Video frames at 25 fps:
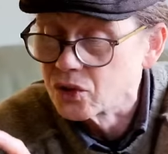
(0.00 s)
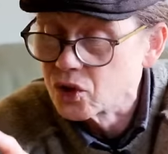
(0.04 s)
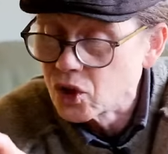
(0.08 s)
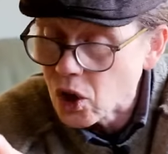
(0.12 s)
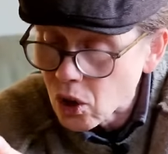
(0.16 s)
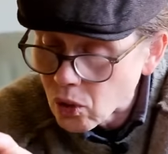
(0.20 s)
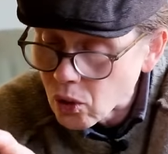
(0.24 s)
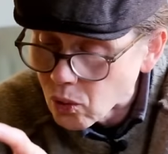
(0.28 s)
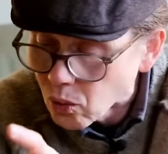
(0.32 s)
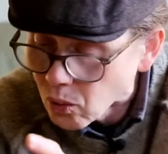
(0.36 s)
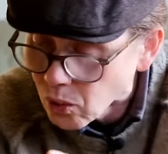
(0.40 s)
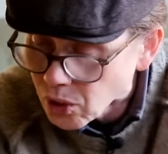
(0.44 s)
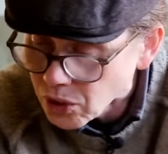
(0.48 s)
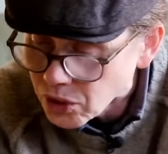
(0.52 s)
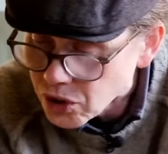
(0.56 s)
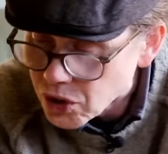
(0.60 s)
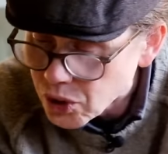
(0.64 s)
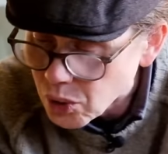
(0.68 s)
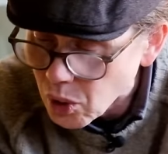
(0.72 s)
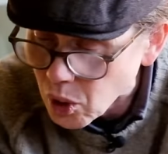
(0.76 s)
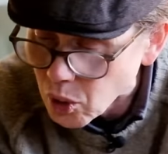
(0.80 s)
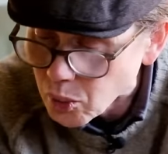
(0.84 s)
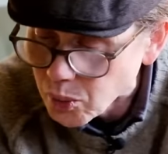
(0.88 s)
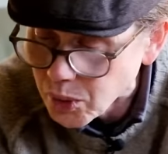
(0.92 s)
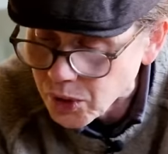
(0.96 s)
don't want to
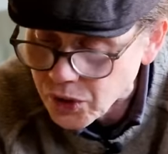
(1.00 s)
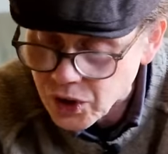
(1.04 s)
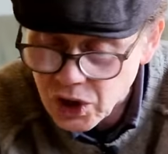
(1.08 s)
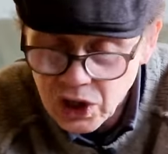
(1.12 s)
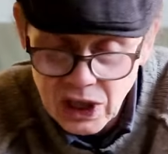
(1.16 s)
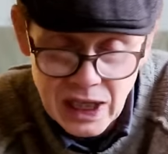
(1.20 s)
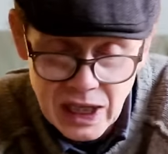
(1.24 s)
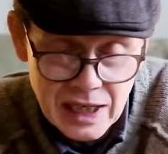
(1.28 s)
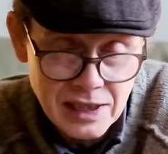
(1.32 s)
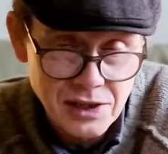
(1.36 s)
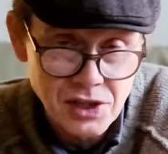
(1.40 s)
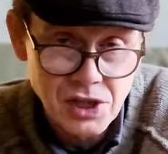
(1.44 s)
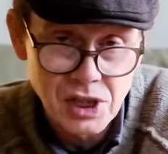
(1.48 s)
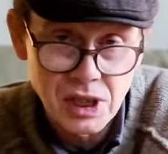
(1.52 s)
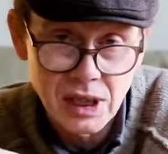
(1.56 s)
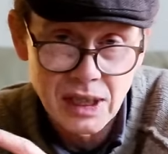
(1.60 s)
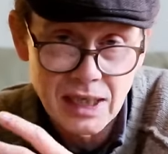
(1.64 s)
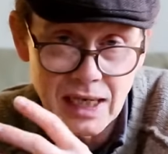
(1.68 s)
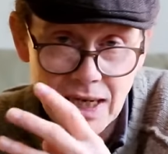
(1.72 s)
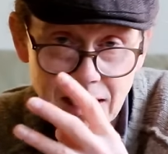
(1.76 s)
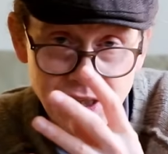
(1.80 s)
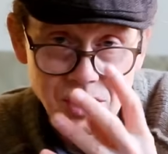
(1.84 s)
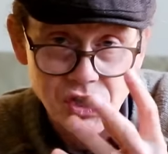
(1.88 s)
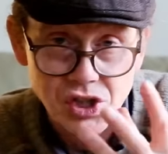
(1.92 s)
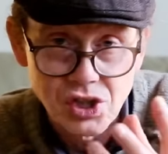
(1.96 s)
open the lens in
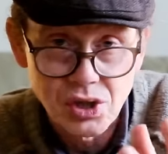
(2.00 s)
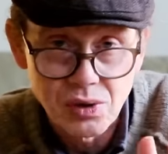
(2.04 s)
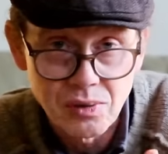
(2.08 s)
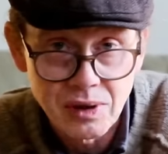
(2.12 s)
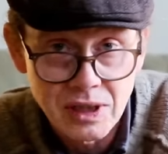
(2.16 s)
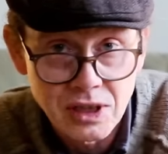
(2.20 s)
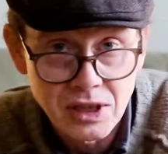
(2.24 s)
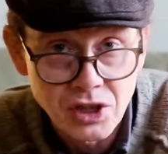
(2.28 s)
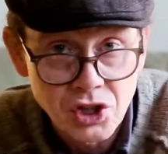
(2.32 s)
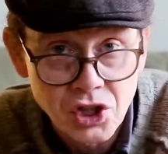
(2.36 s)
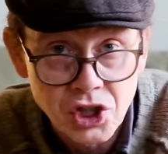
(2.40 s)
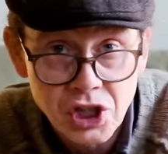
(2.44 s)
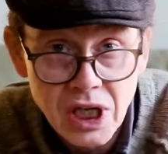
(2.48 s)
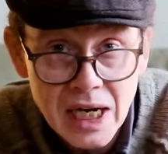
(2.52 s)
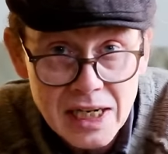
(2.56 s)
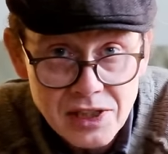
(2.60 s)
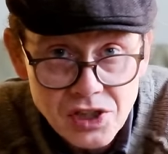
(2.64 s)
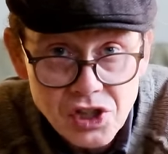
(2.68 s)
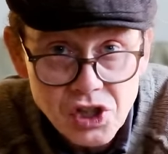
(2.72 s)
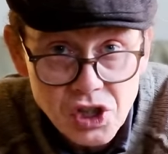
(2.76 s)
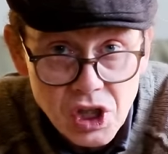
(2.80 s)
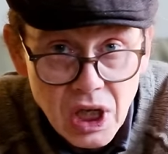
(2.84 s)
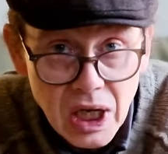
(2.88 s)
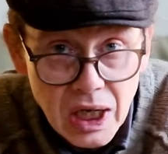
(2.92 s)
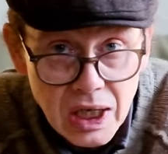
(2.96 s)
case you
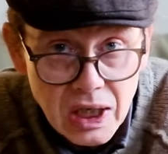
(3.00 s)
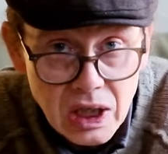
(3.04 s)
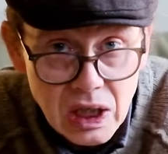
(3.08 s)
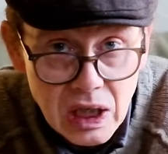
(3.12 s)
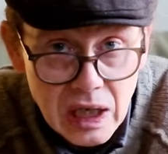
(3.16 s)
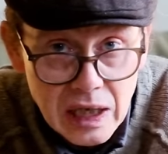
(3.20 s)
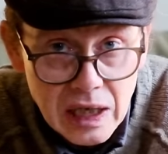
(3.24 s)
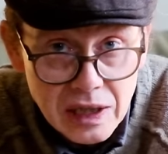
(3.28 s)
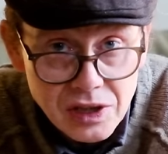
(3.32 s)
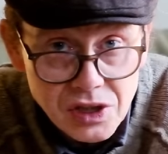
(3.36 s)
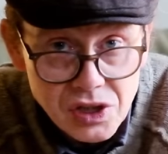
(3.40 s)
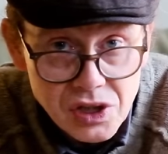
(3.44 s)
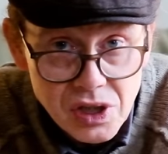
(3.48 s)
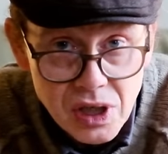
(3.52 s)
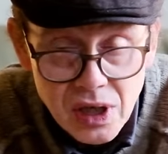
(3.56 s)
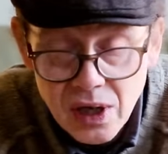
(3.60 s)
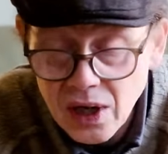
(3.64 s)
ingest that glass.